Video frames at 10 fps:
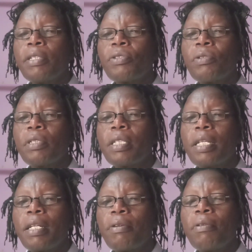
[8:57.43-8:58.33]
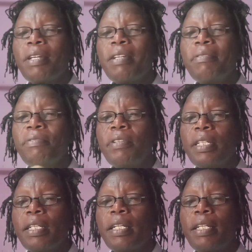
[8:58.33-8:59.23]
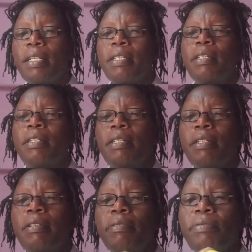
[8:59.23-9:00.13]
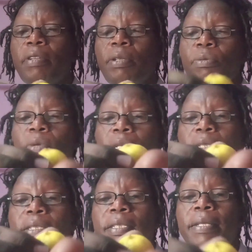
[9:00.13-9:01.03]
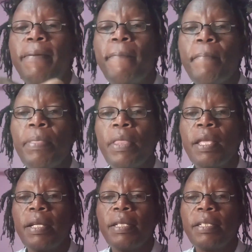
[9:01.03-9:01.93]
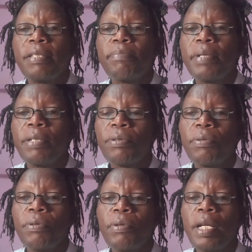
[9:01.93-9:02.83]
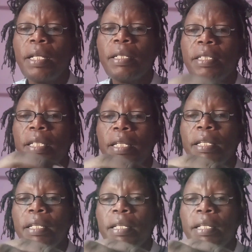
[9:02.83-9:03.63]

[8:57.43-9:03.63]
so it can go infinitely in different ways in its spin. So you can't say